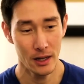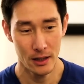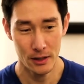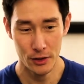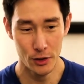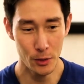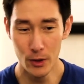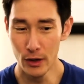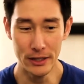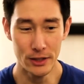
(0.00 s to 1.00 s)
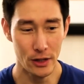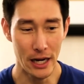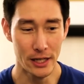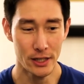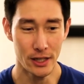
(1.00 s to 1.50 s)
super great
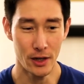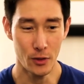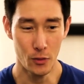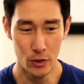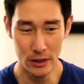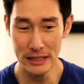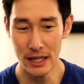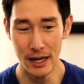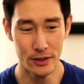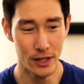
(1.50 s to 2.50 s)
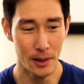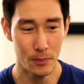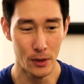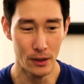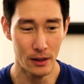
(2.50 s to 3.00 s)
traction, really dialed
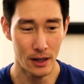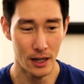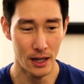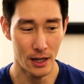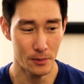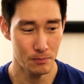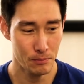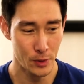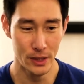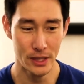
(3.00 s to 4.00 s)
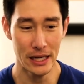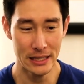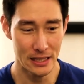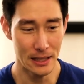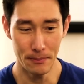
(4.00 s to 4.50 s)
upper,
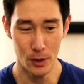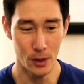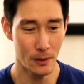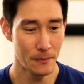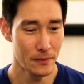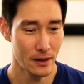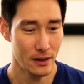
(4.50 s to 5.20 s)
precise, nimble.